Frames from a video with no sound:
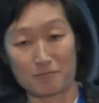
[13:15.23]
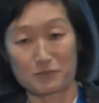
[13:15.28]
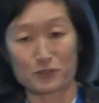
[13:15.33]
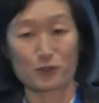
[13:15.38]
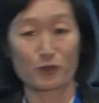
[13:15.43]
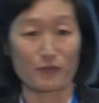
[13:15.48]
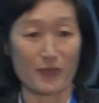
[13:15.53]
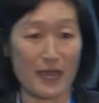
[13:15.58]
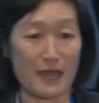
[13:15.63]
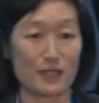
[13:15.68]
sort
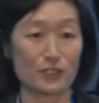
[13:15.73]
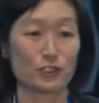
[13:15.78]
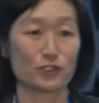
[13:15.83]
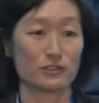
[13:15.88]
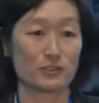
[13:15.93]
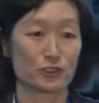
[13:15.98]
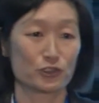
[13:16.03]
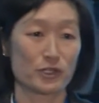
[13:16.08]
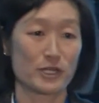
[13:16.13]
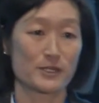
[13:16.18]
of agile
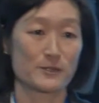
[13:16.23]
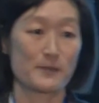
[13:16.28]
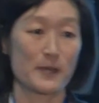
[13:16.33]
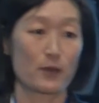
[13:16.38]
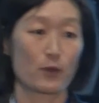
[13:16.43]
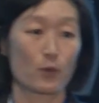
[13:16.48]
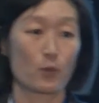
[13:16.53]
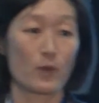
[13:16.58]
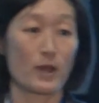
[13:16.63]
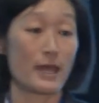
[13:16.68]
and
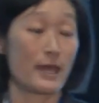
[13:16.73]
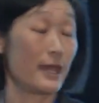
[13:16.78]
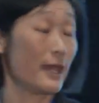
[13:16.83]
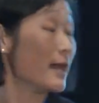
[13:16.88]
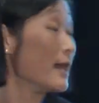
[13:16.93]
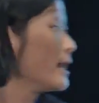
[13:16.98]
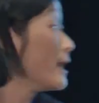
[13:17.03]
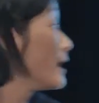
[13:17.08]
transparent way,